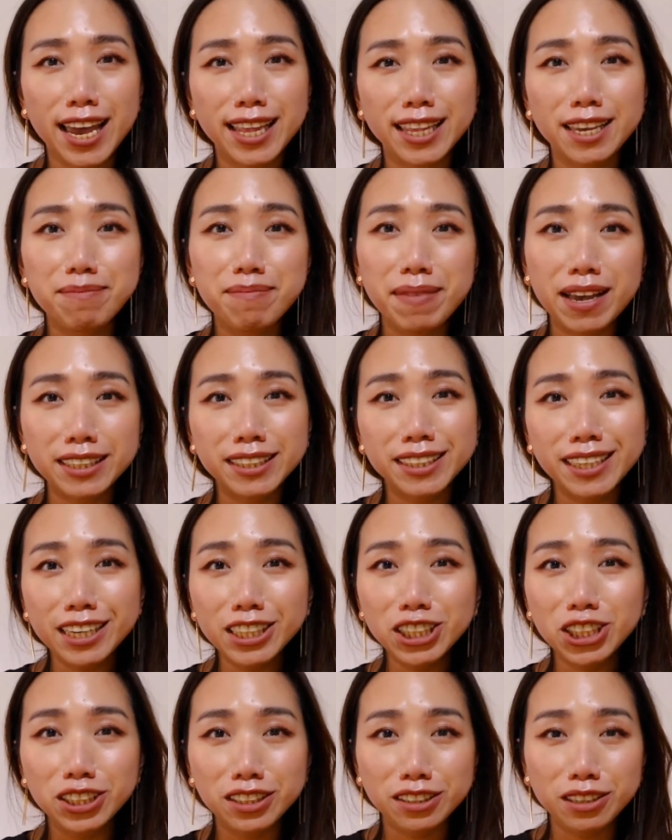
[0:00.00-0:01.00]
and I
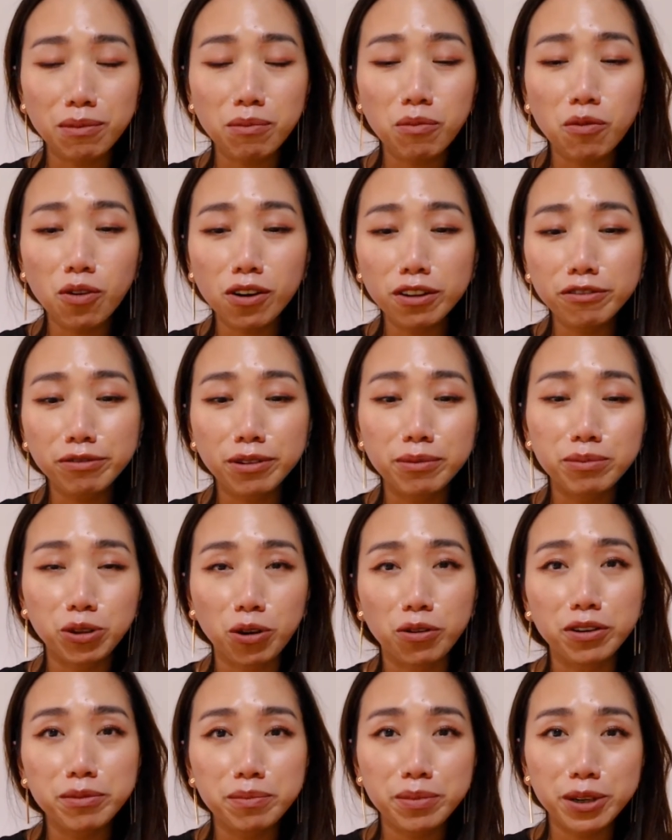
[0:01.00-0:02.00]
messaged someone from
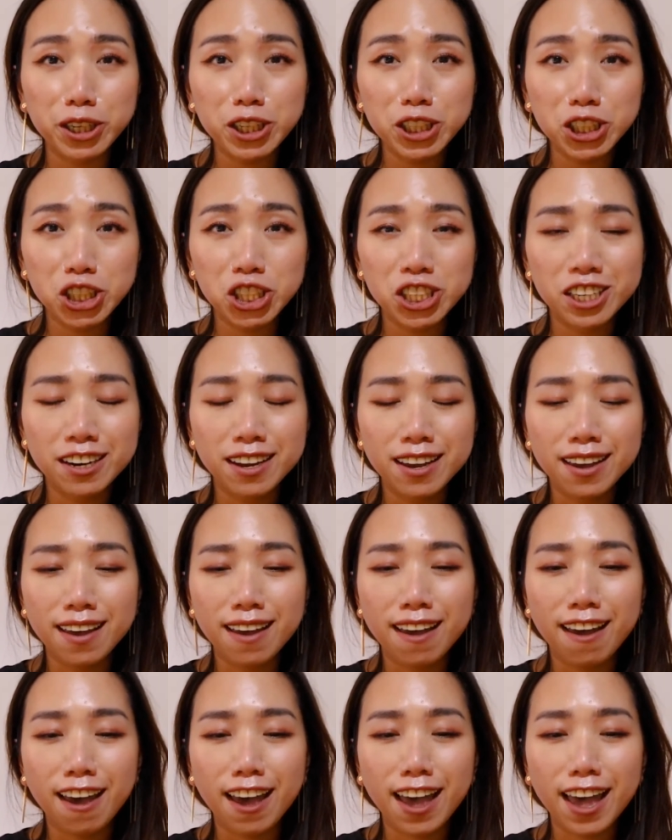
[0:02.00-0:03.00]
Tory Burch,
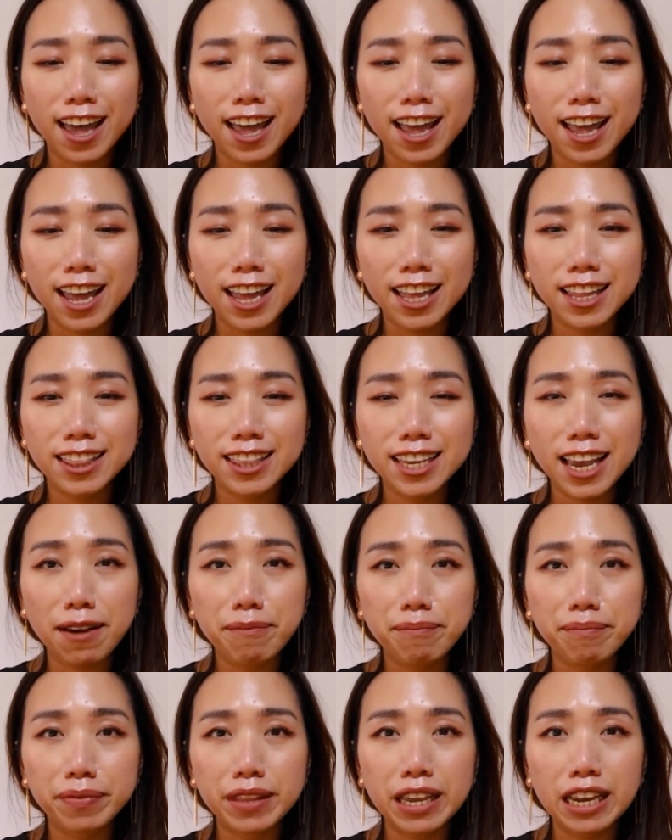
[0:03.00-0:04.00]
and
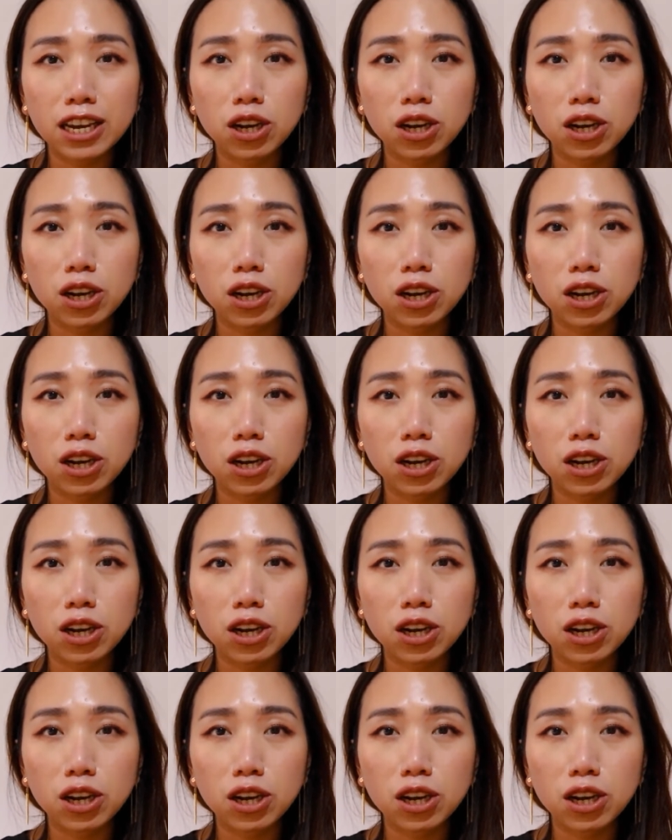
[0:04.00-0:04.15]
yeah, they